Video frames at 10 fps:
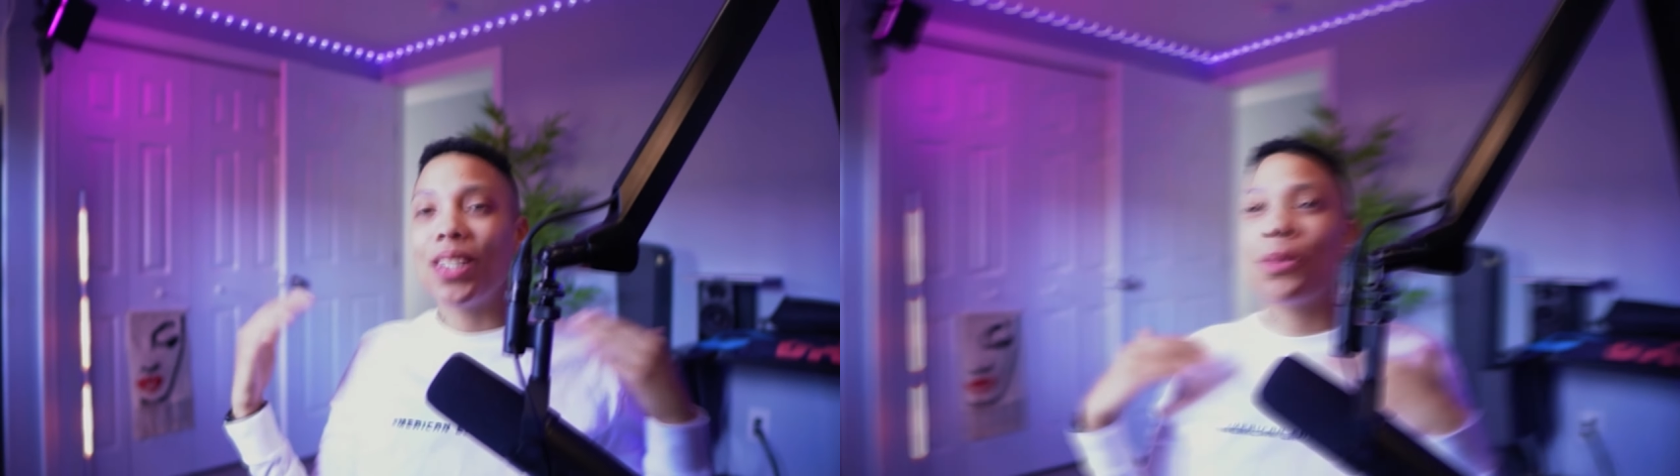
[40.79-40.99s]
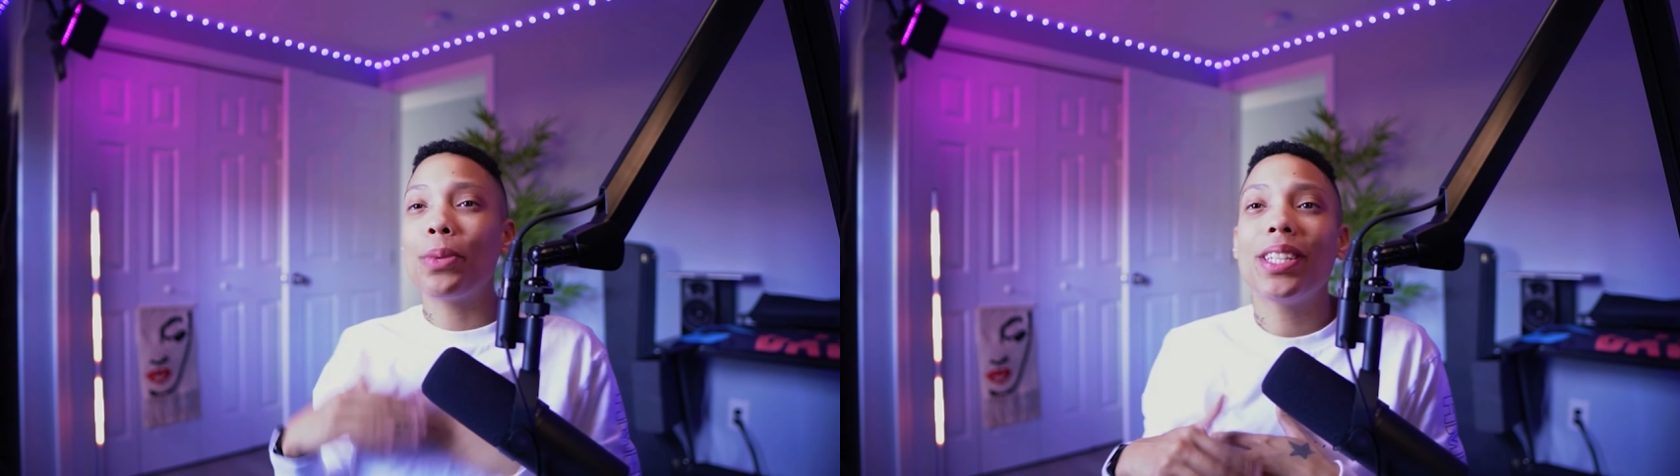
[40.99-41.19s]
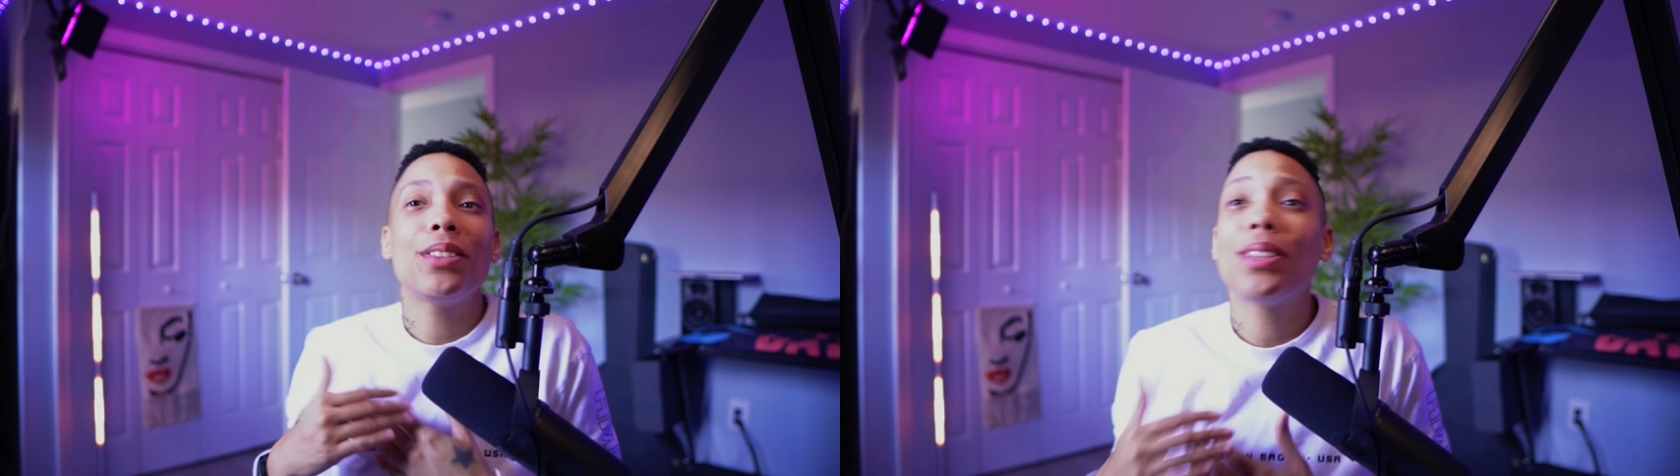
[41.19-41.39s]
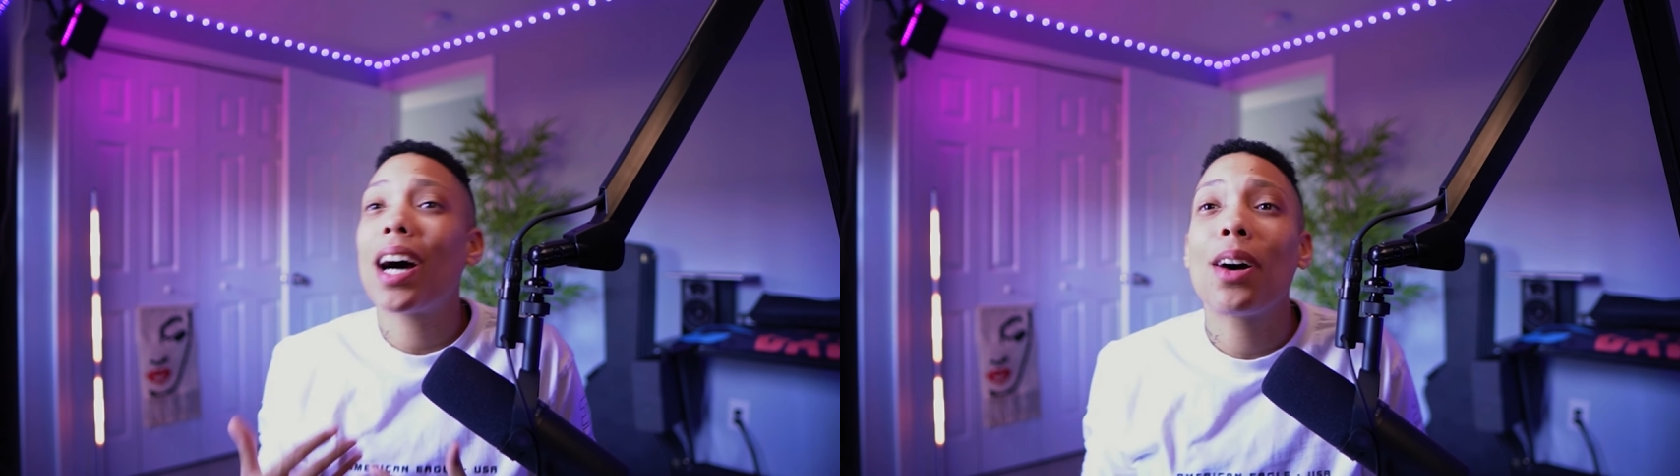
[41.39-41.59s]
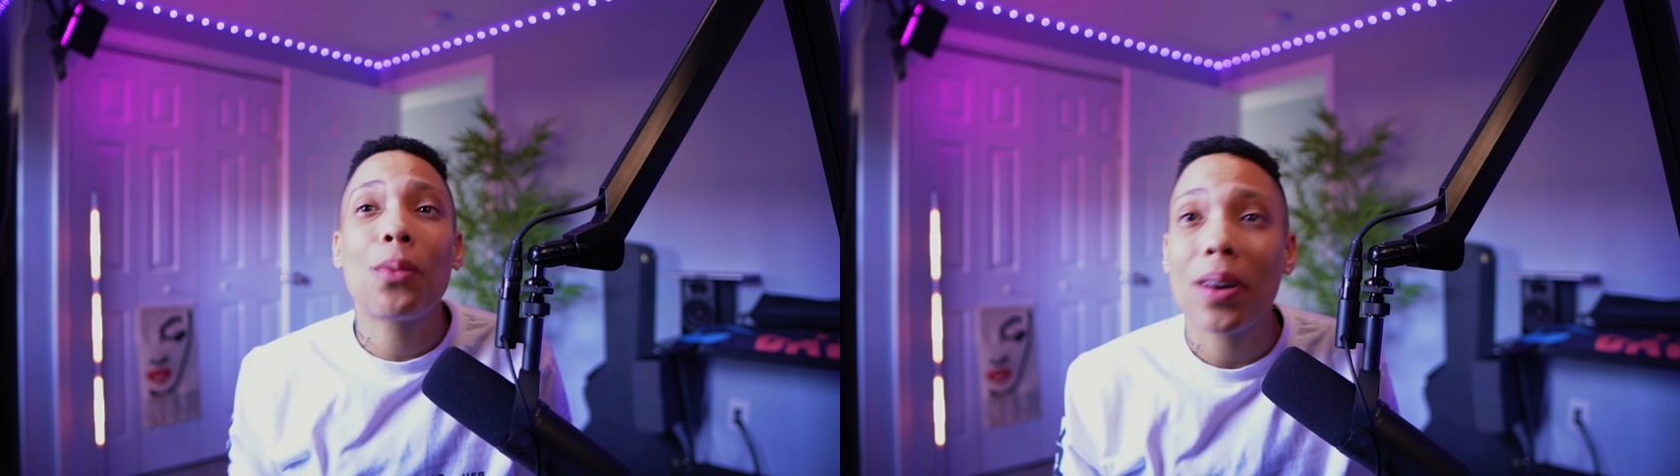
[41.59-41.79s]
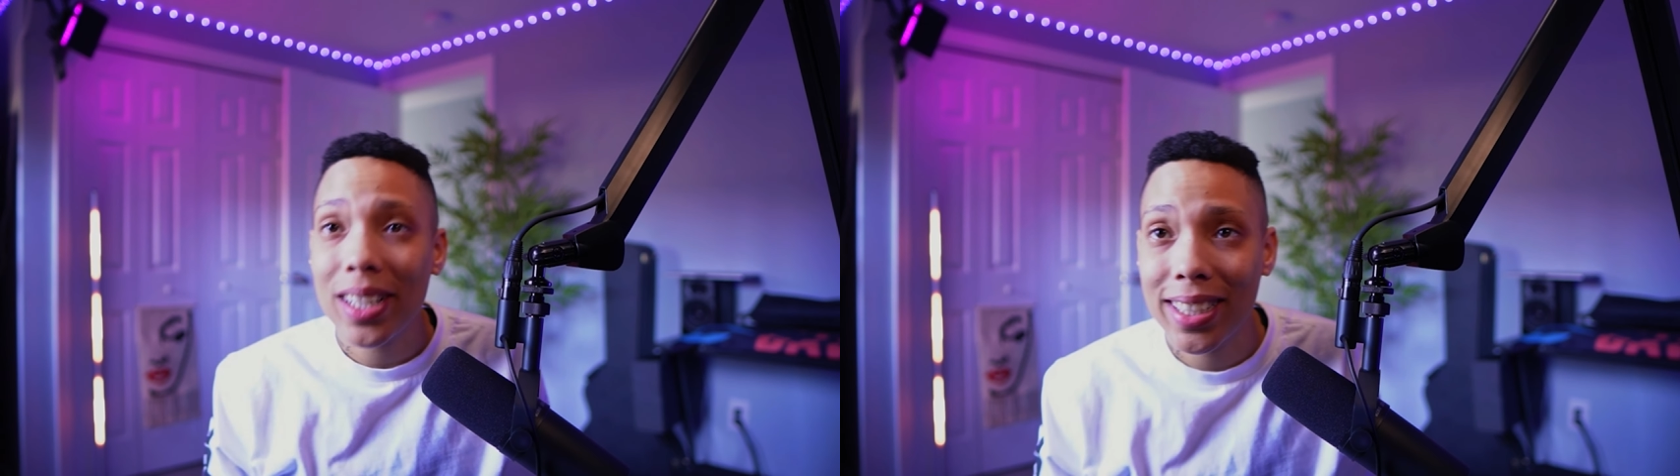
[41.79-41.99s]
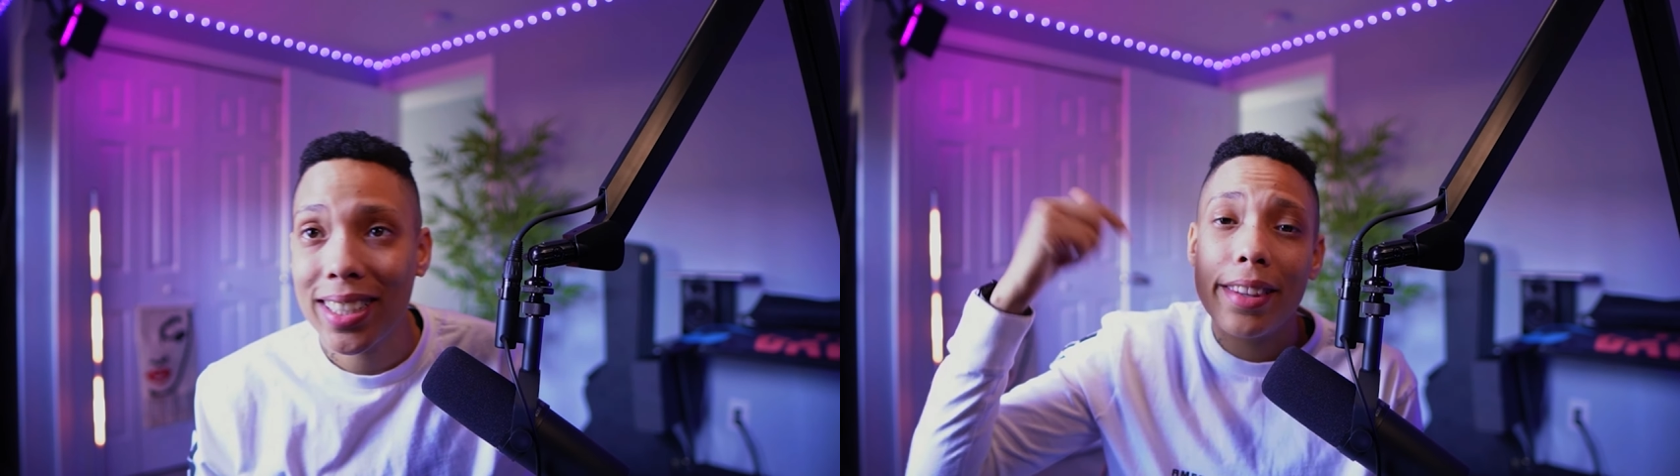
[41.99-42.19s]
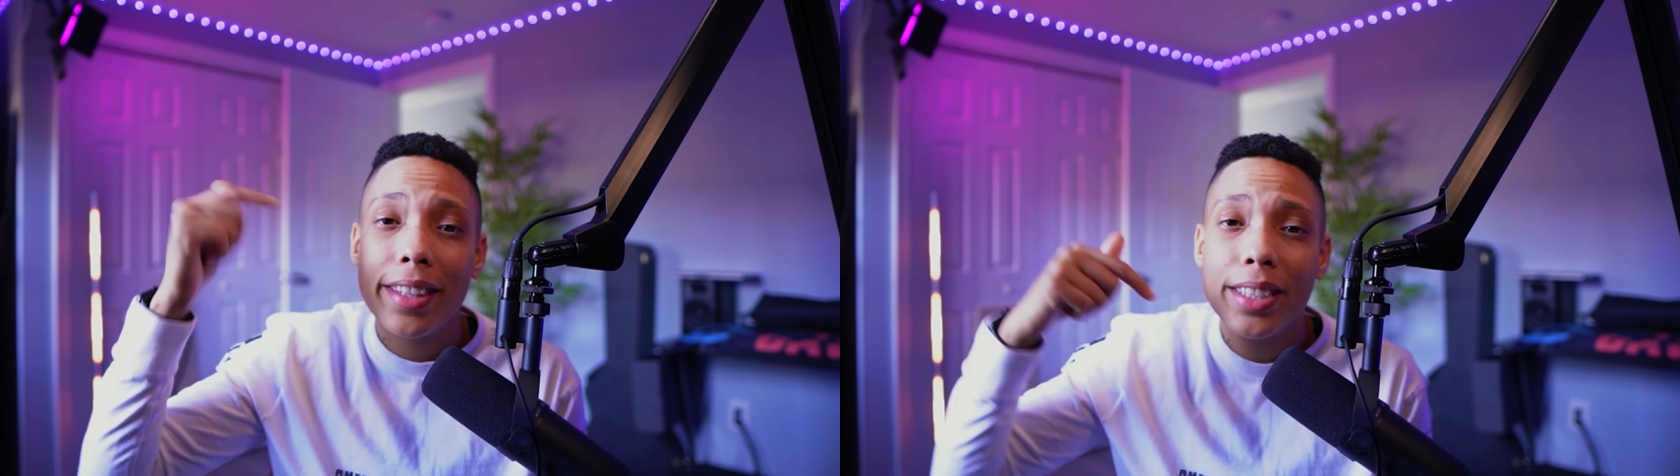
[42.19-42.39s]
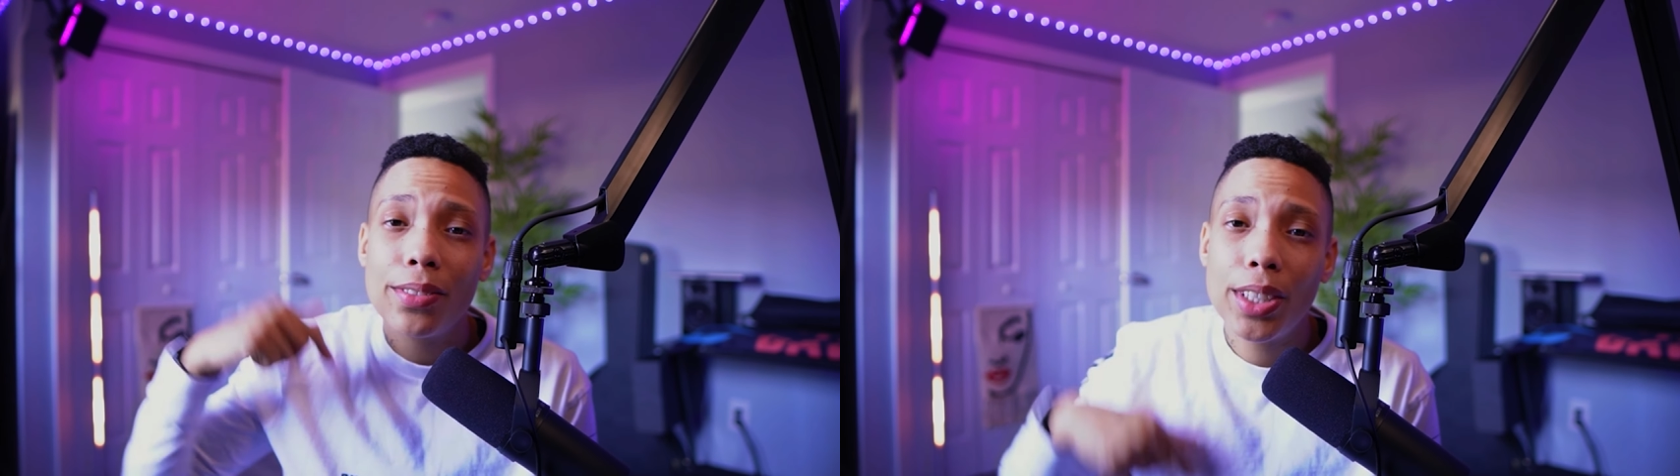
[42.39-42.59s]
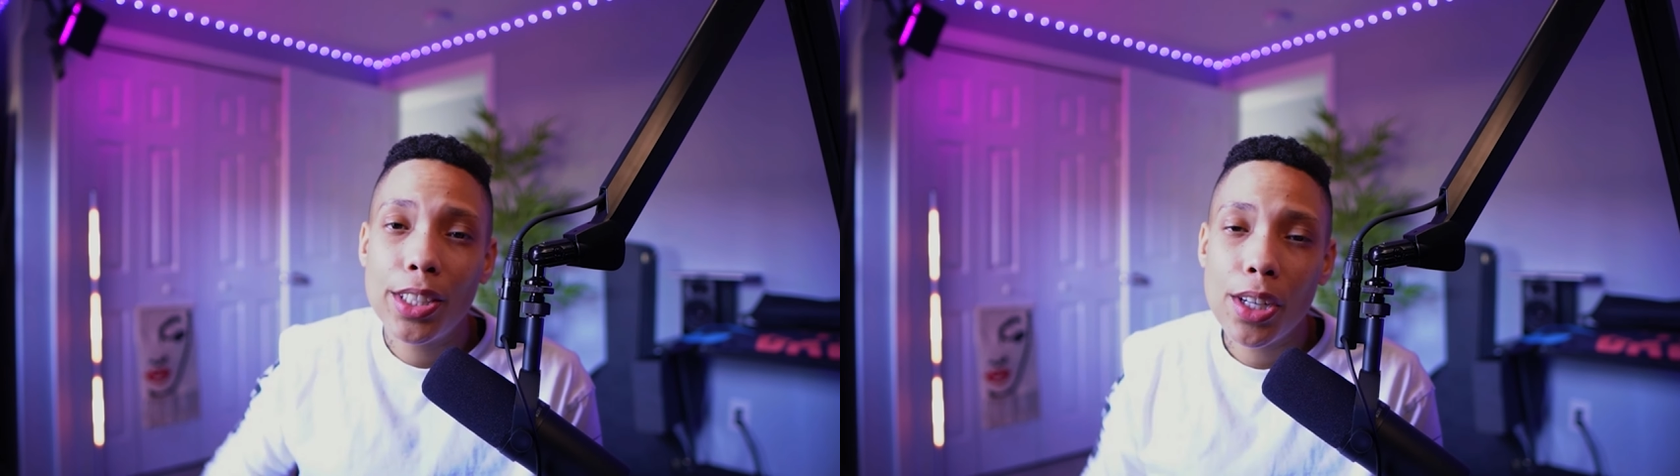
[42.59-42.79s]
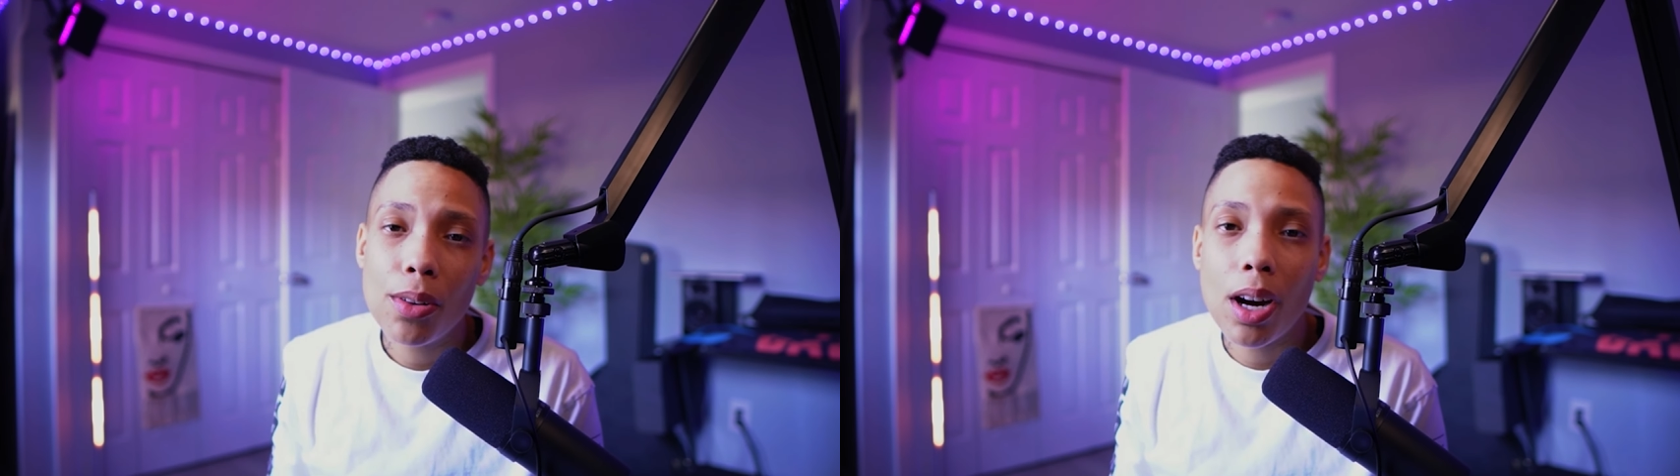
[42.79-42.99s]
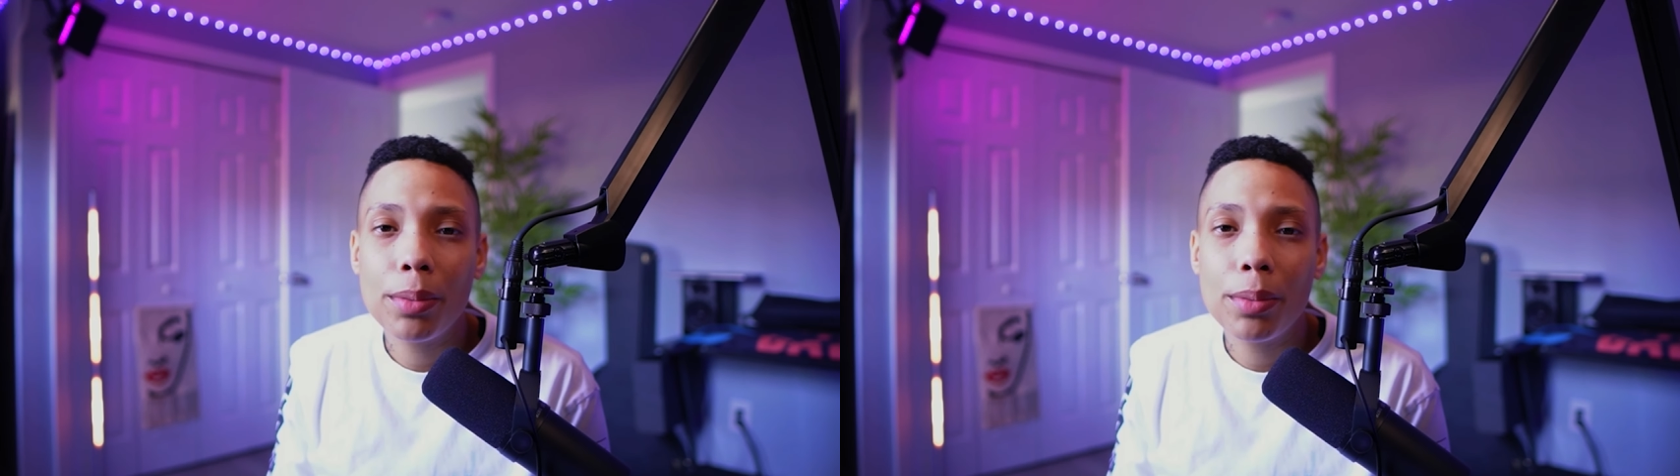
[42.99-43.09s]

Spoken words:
We do not want it. In this video,